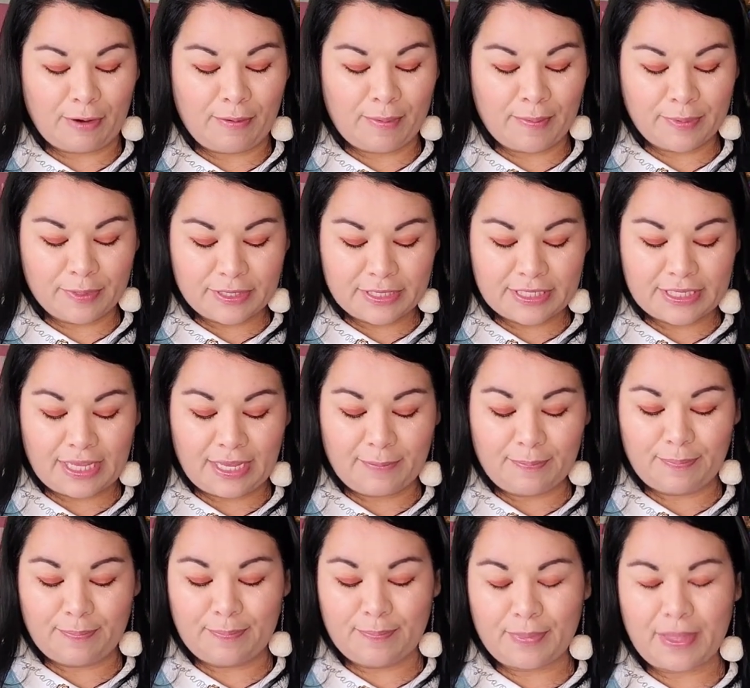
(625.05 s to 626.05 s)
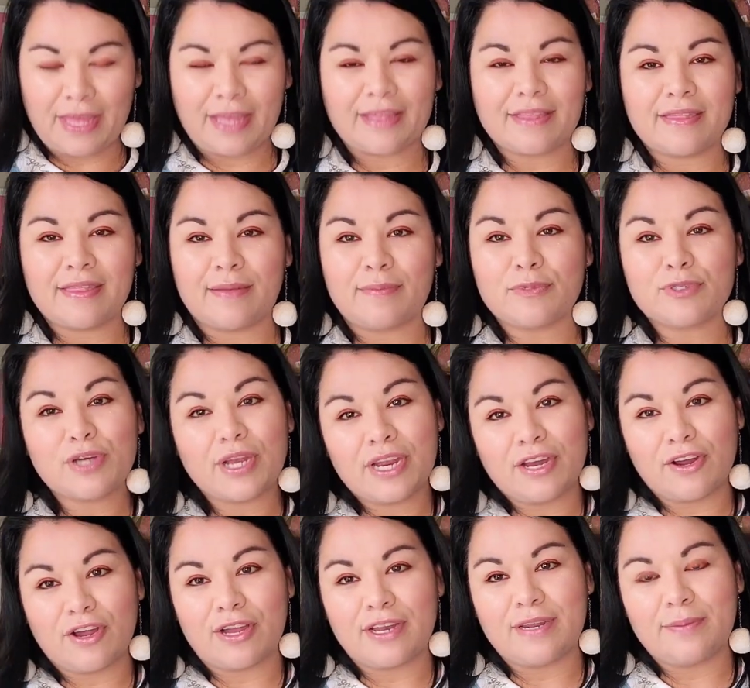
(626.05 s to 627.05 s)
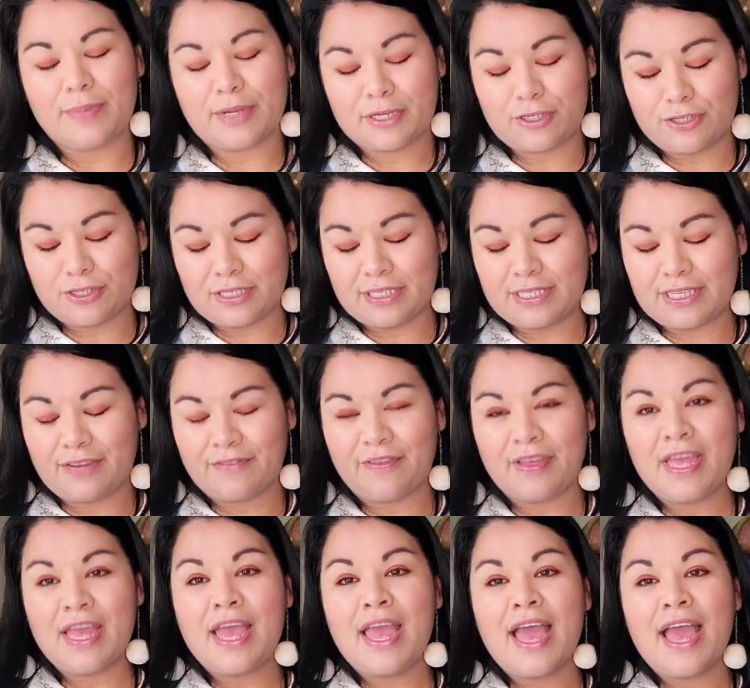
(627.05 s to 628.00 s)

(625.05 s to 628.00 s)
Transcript: I remember seeing like them try it on in pictures and stuff.